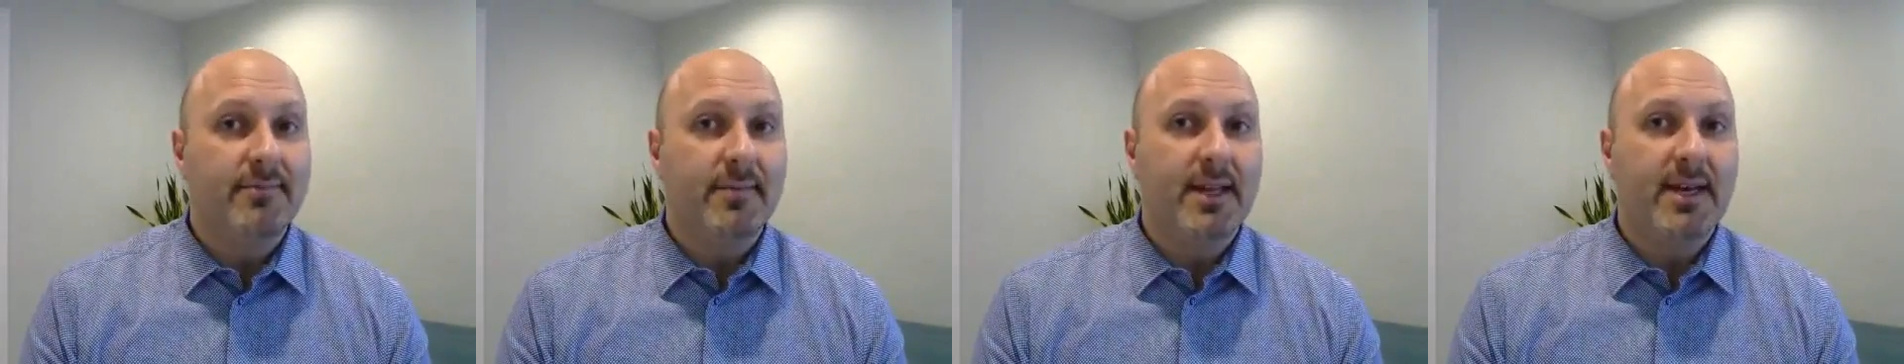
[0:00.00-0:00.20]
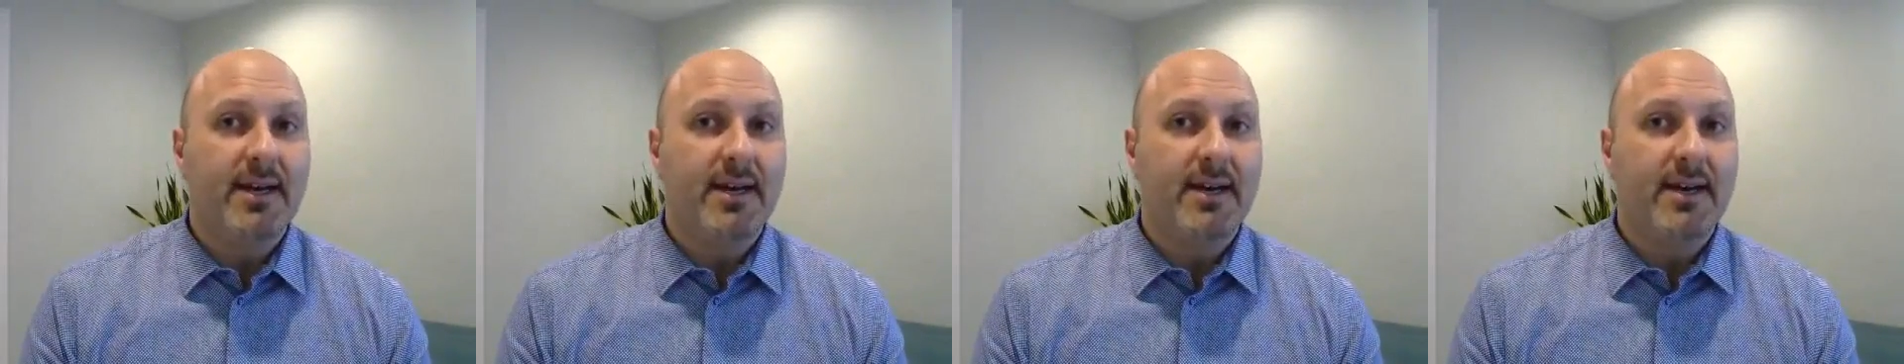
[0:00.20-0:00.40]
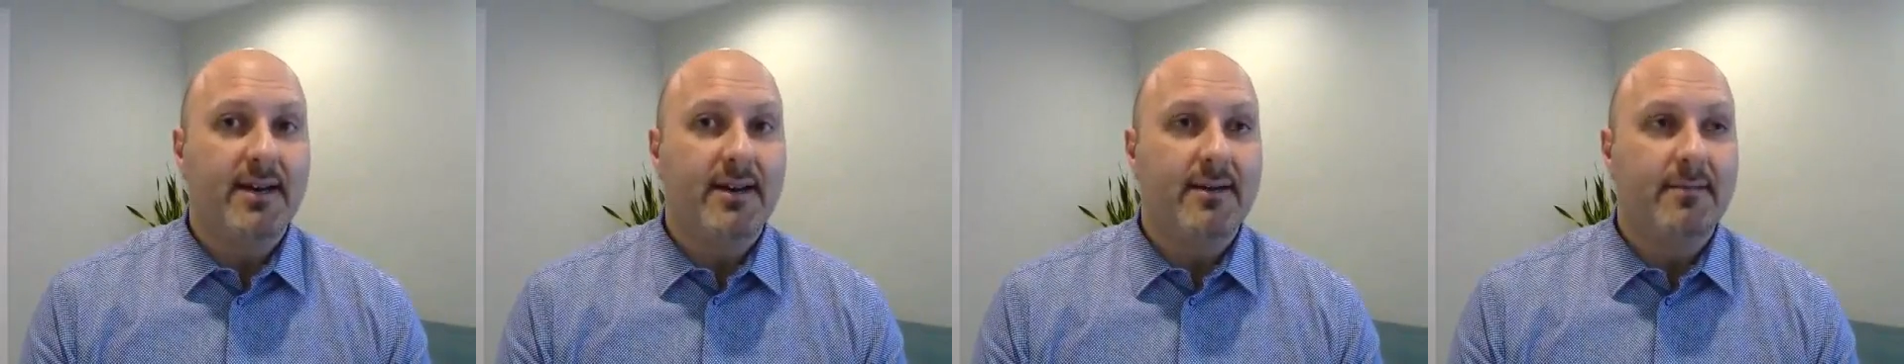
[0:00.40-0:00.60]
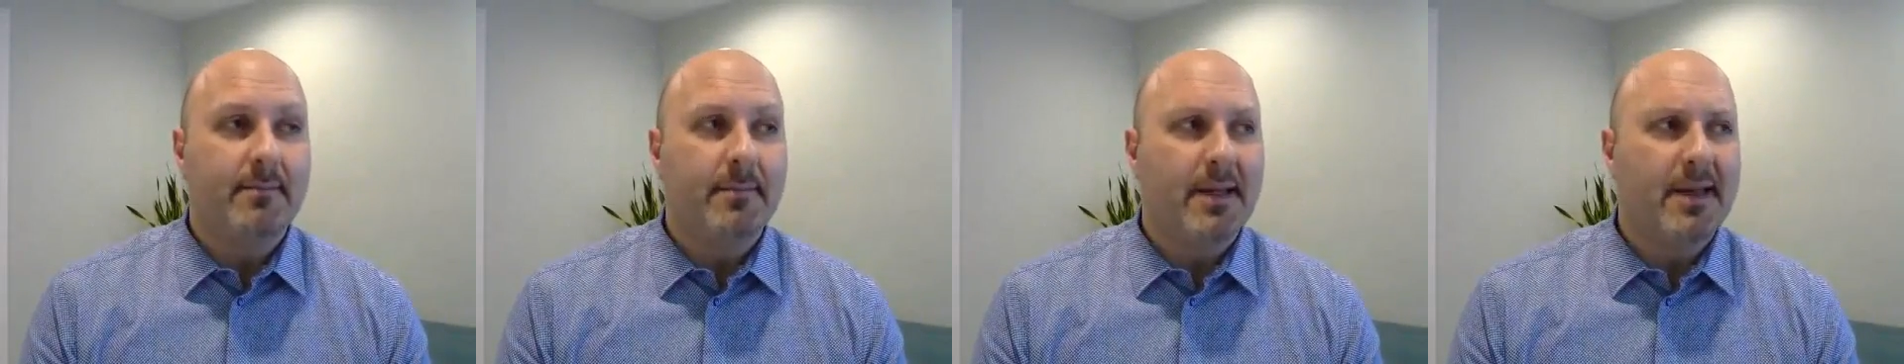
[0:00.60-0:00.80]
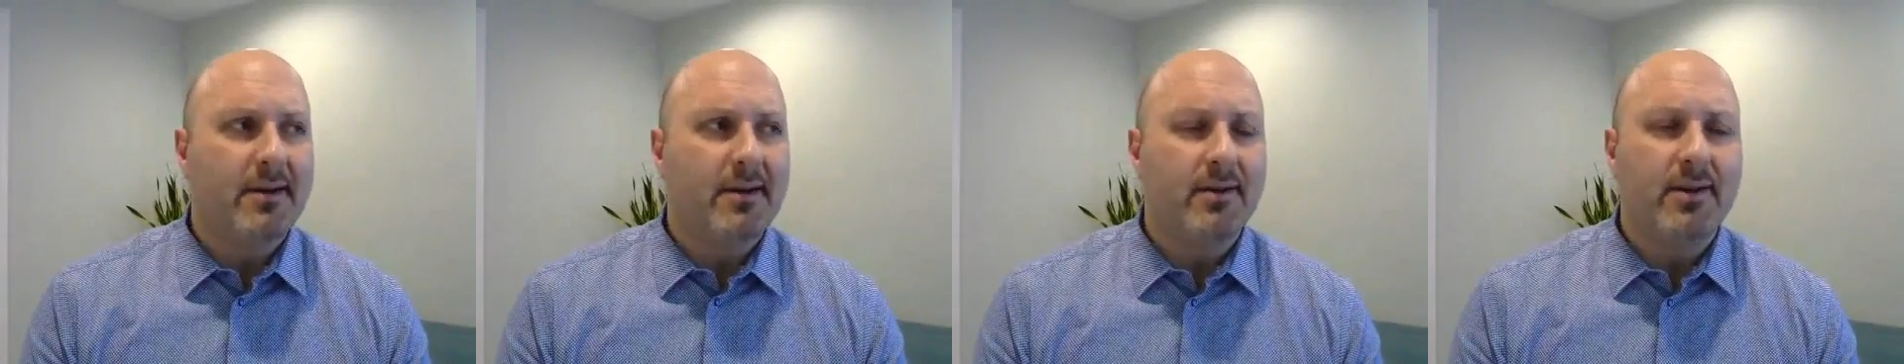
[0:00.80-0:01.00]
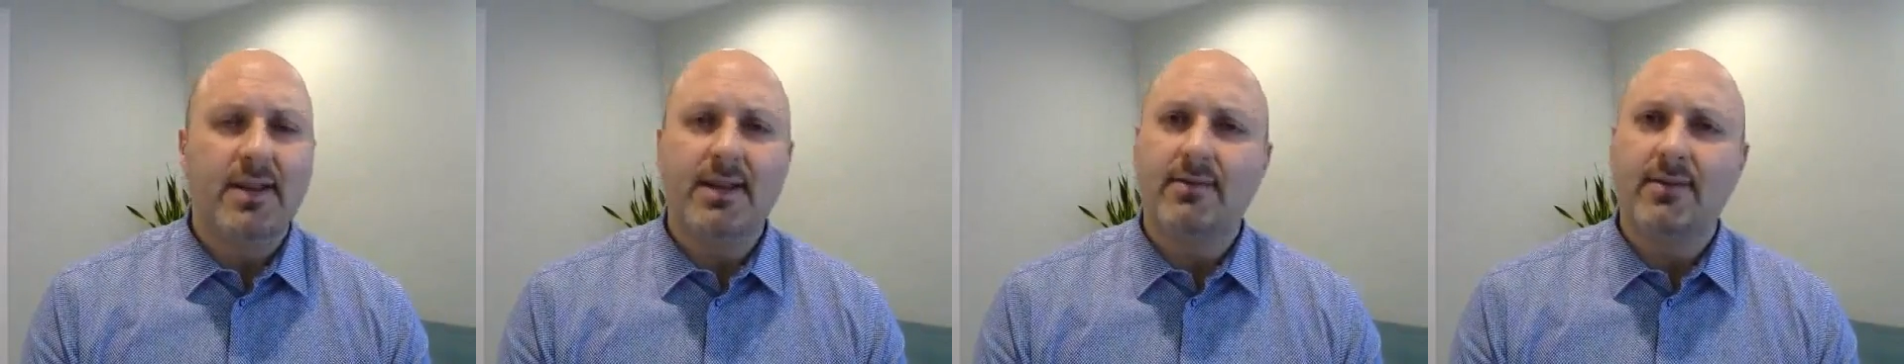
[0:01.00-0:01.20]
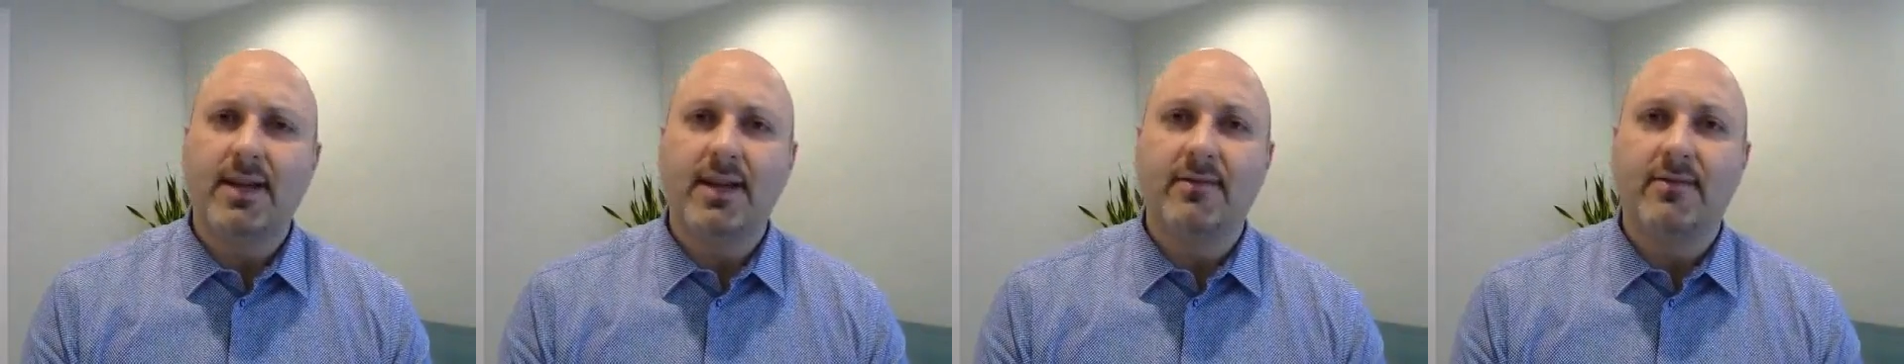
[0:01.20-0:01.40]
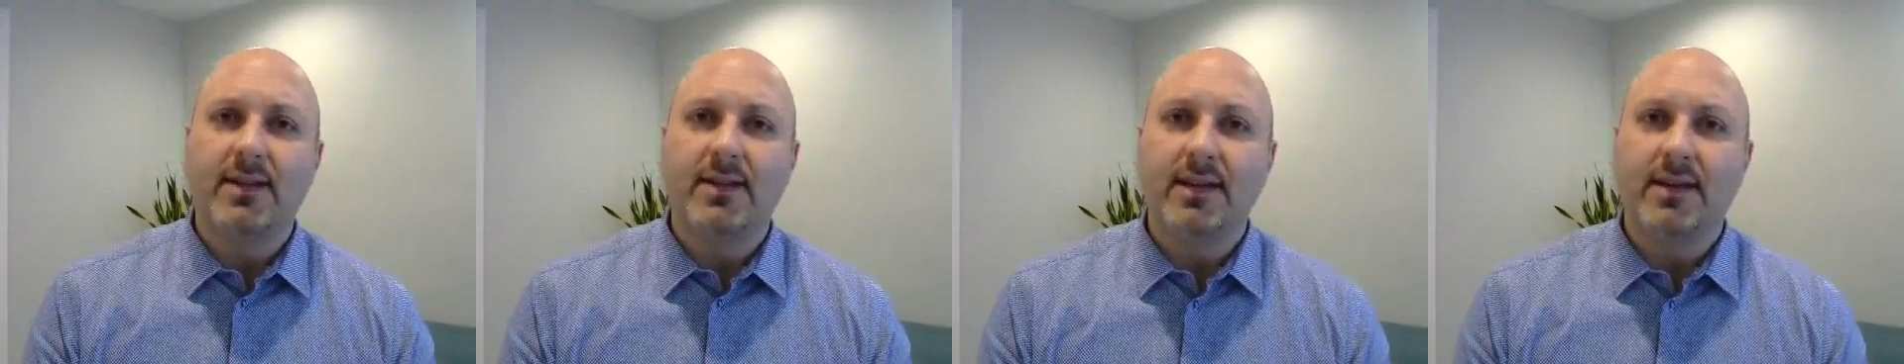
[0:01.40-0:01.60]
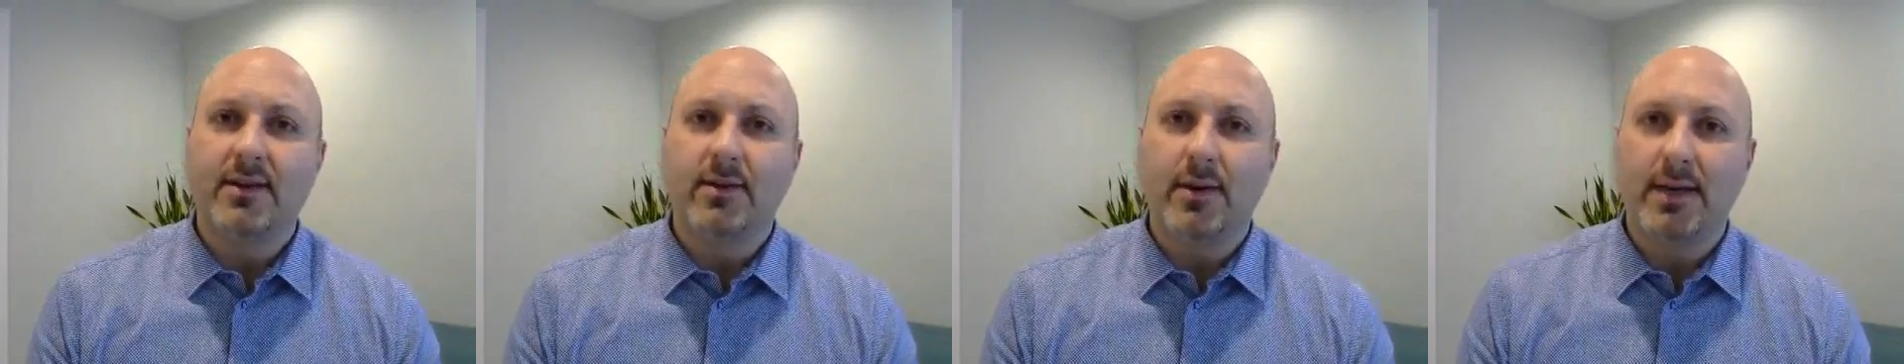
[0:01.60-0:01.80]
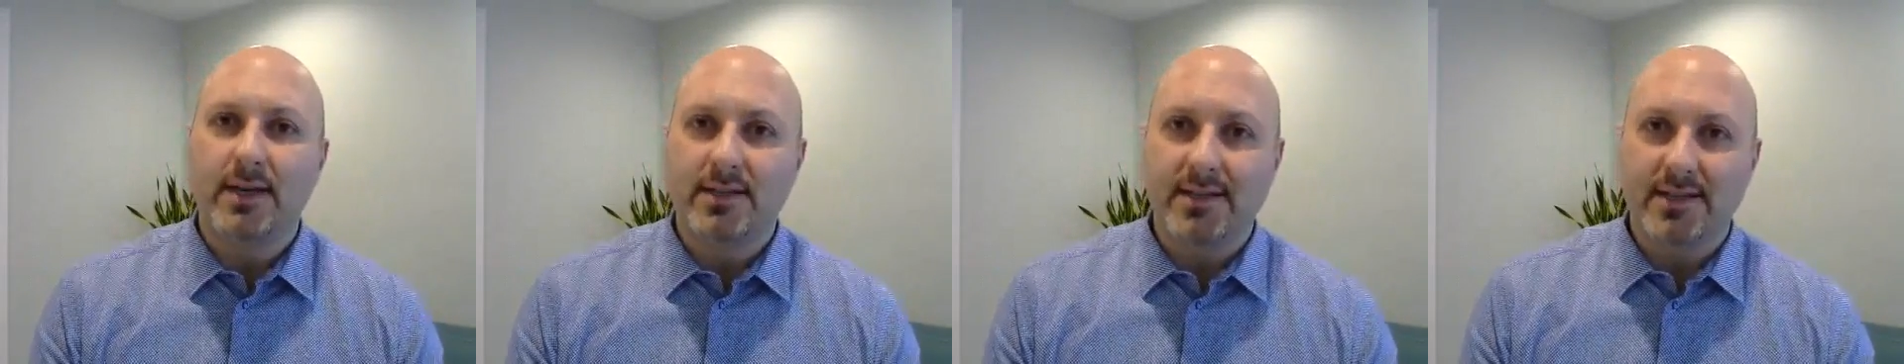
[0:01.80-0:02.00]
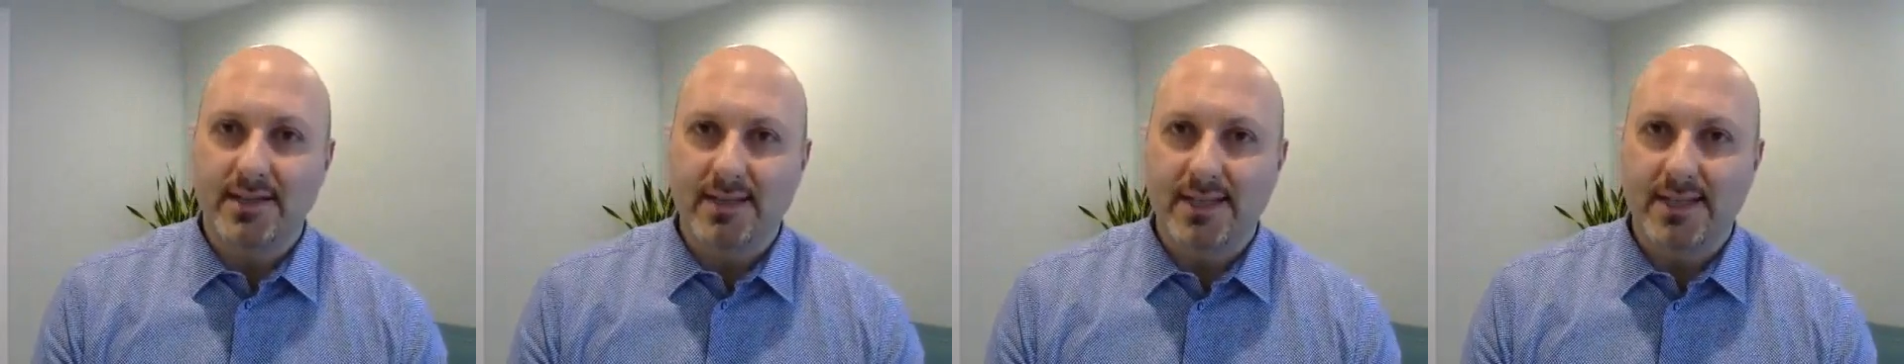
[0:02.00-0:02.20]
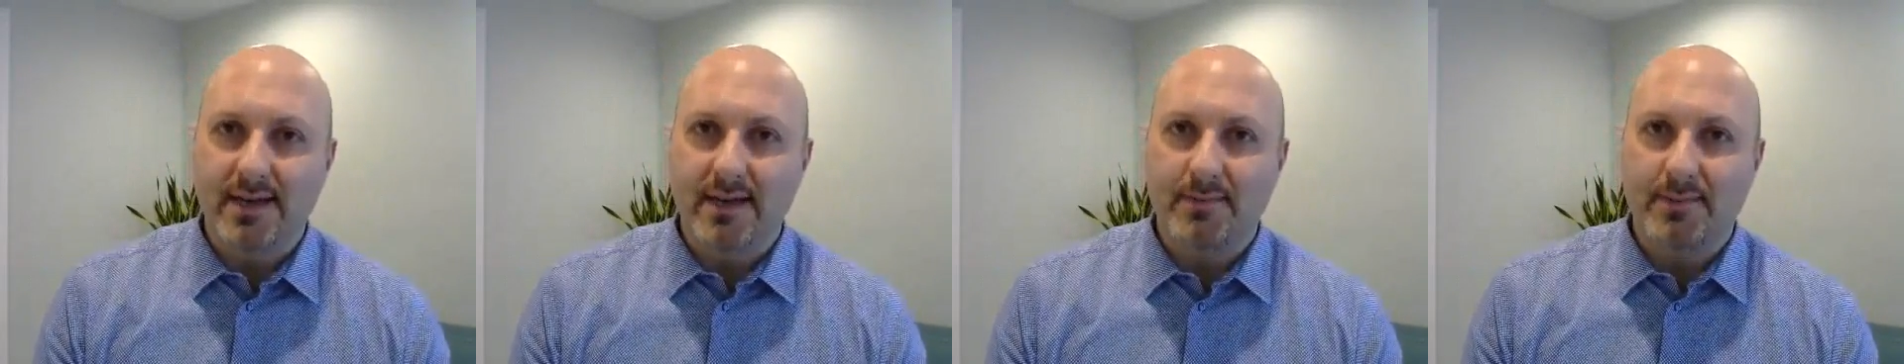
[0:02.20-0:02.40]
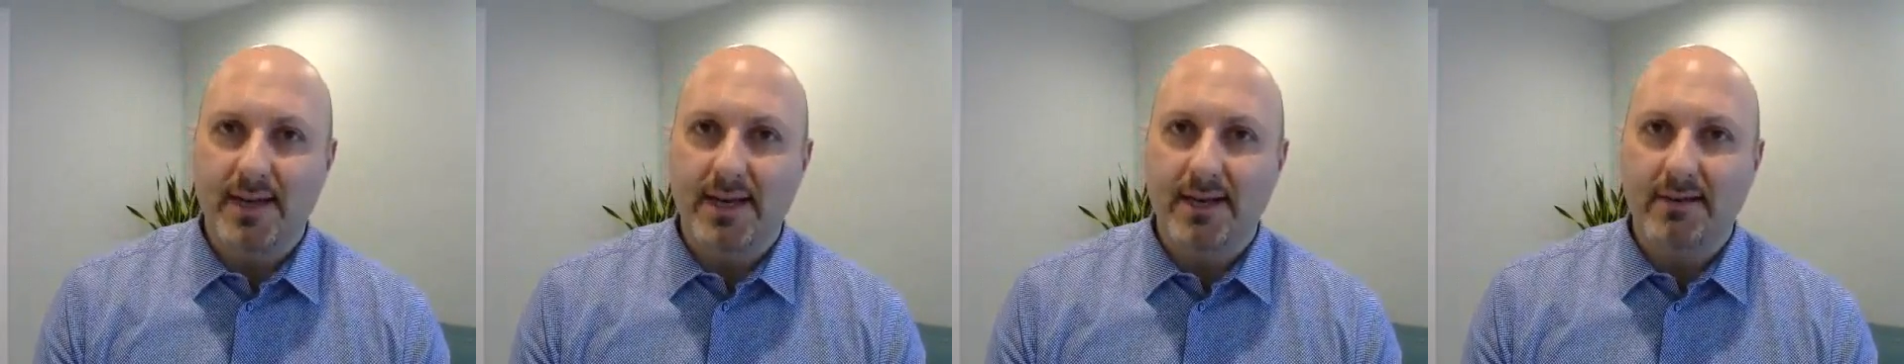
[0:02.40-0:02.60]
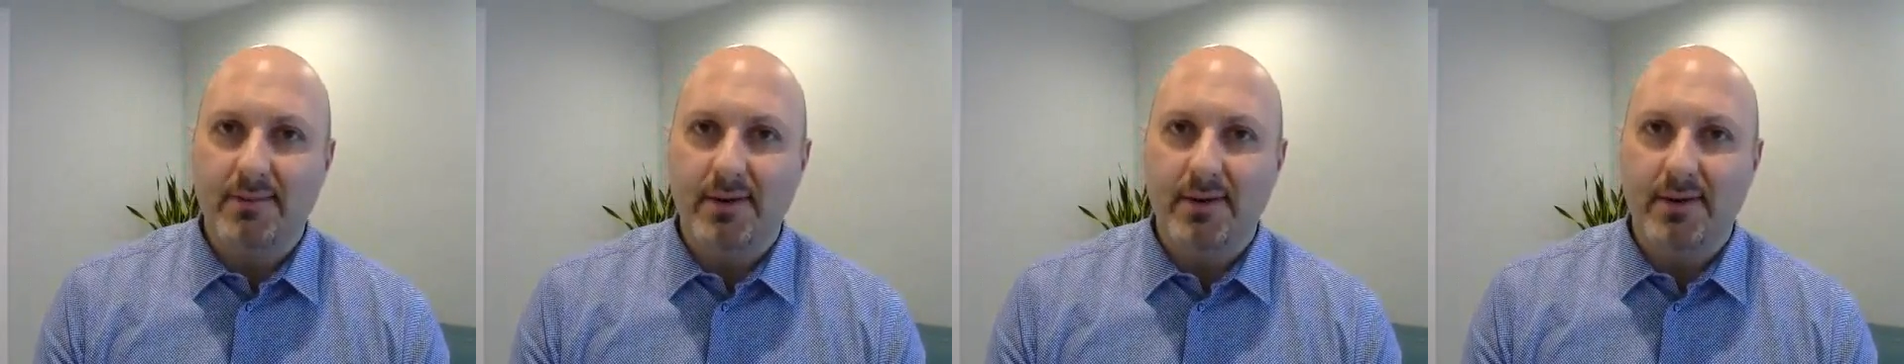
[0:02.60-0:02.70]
I don't think we have the questions set up yet,